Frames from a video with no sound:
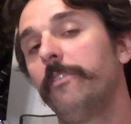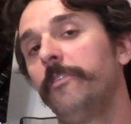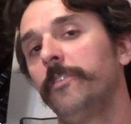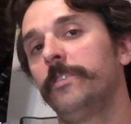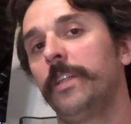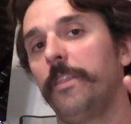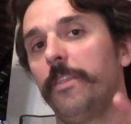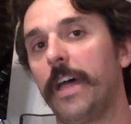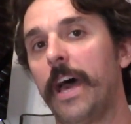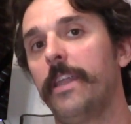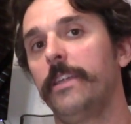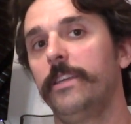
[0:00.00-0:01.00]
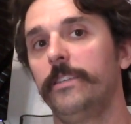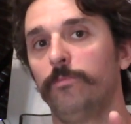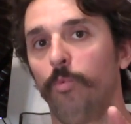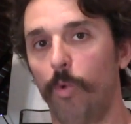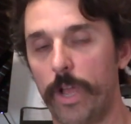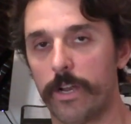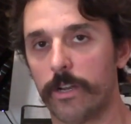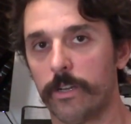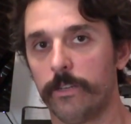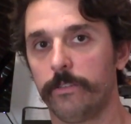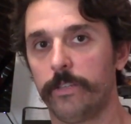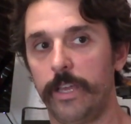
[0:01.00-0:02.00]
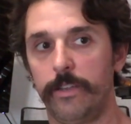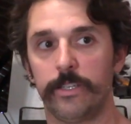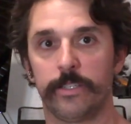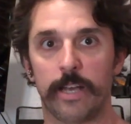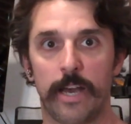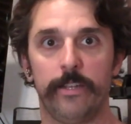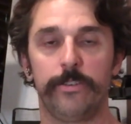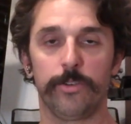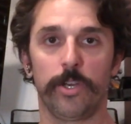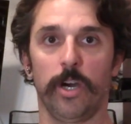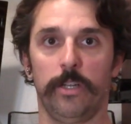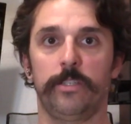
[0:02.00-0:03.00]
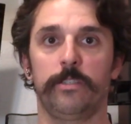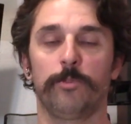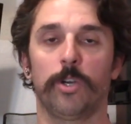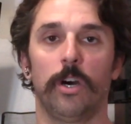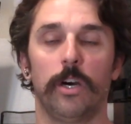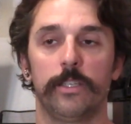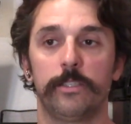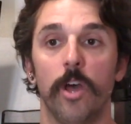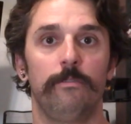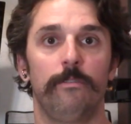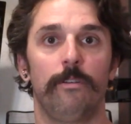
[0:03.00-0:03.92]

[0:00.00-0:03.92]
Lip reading: a feeling that that is where they decided to cut some costs.